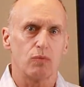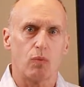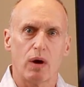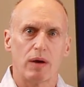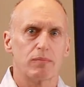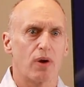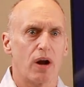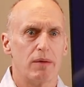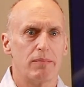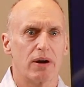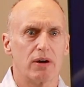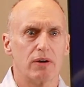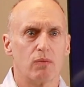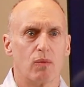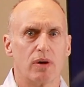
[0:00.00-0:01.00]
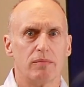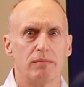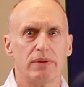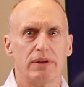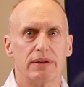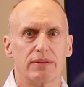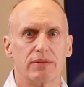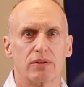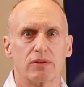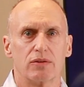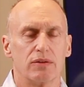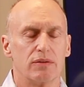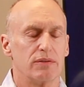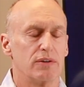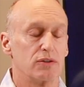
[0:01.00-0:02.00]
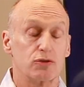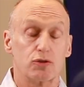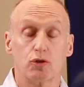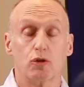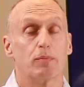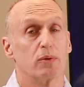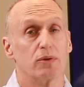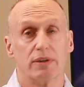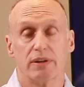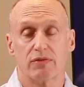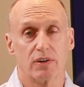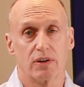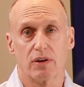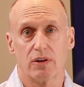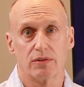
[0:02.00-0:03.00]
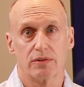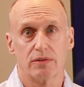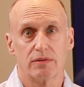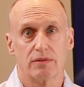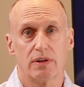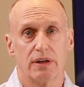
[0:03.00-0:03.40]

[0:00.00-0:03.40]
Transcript: one primary one being they're super difficult